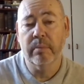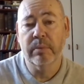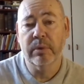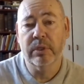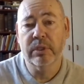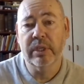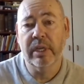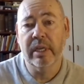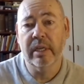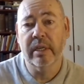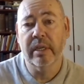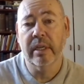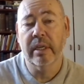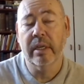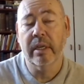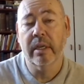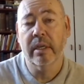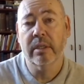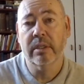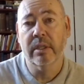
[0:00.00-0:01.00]
pertaining
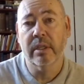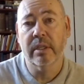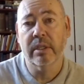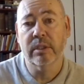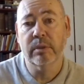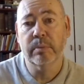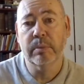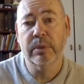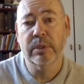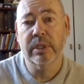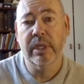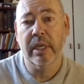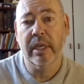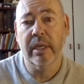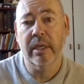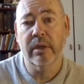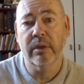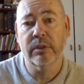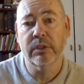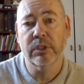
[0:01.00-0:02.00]
to this
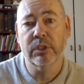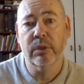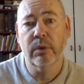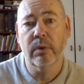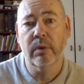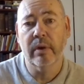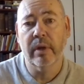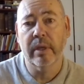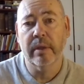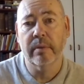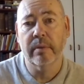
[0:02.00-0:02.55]
particular story.